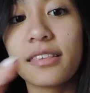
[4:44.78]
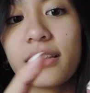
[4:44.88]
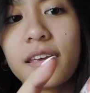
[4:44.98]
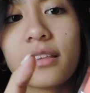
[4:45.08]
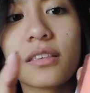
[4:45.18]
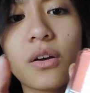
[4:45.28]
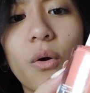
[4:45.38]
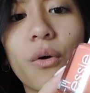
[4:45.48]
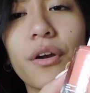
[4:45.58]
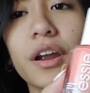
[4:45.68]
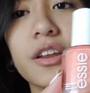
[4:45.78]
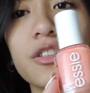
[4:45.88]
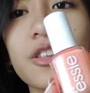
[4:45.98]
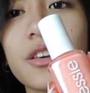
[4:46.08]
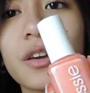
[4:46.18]
is this
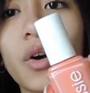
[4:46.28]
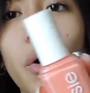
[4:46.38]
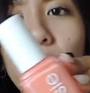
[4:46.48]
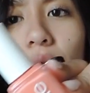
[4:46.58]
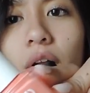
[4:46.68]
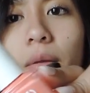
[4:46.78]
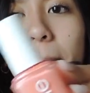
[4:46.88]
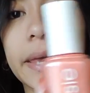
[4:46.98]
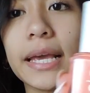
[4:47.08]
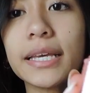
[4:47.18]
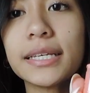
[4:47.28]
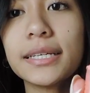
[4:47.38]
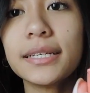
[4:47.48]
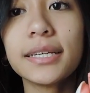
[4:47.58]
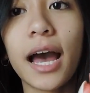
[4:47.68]
orangey coral
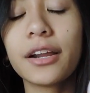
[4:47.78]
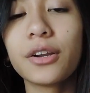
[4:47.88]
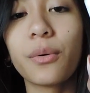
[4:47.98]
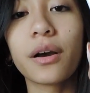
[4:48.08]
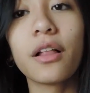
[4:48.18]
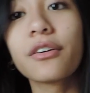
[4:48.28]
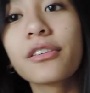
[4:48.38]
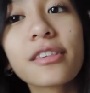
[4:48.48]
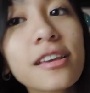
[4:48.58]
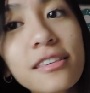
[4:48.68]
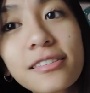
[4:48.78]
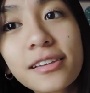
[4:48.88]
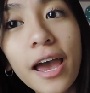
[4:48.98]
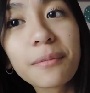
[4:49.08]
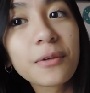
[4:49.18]
pinky, I don't know what color this is,
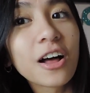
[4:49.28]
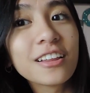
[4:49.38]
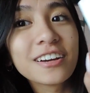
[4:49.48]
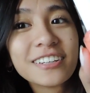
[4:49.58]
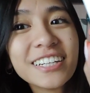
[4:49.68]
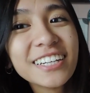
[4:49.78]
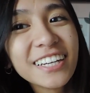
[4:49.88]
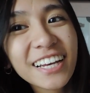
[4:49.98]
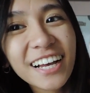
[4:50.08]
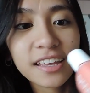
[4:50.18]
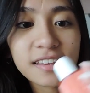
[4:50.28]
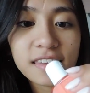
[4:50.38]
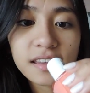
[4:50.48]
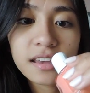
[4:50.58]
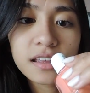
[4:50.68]
type color.
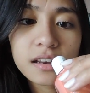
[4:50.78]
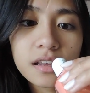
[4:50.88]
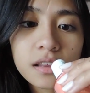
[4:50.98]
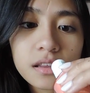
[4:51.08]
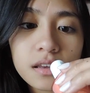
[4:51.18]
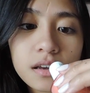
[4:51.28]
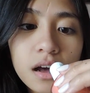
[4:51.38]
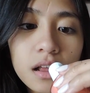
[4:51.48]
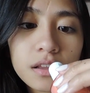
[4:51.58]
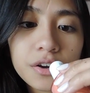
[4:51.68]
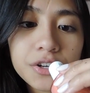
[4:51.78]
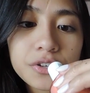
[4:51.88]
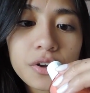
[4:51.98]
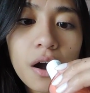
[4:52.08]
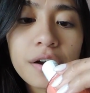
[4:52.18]
It's in the color
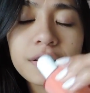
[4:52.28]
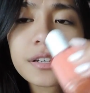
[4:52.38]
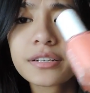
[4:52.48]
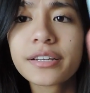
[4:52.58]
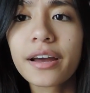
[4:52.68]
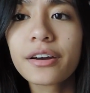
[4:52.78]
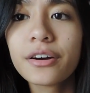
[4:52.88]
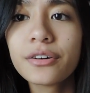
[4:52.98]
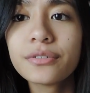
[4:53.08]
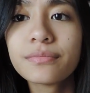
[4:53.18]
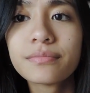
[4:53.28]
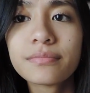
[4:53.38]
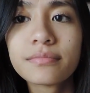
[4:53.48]
Tarte Deco.